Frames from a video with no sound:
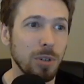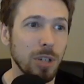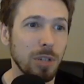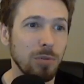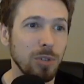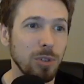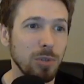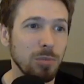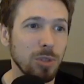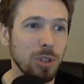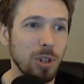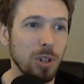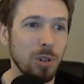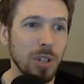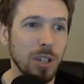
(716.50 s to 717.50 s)
have Doomed
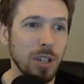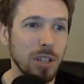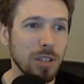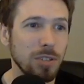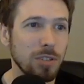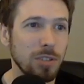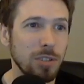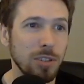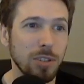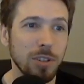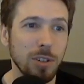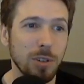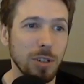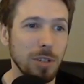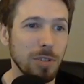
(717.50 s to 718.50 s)
Codex, you
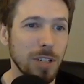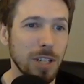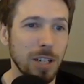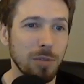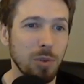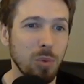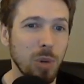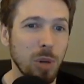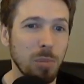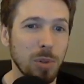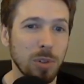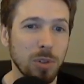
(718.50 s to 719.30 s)
don't even have a weapon to